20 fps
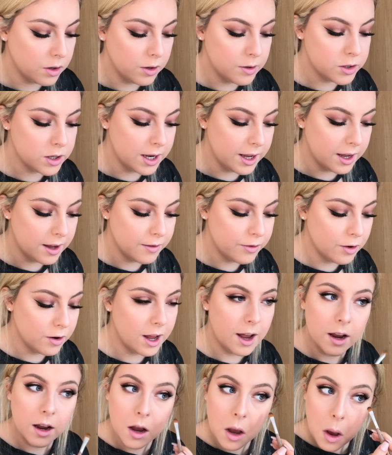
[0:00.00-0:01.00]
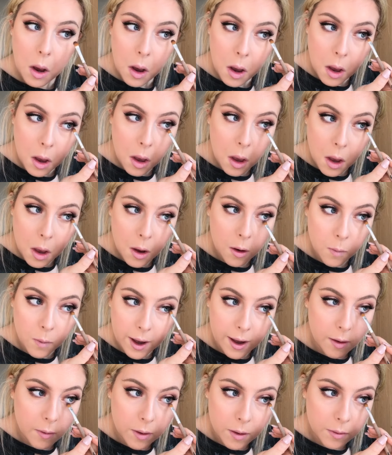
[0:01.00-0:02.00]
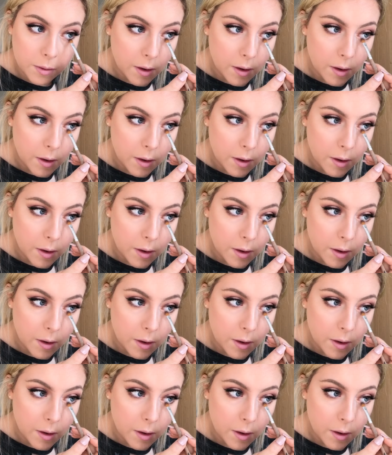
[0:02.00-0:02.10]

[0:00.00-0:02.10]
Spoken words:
So adding a little bit of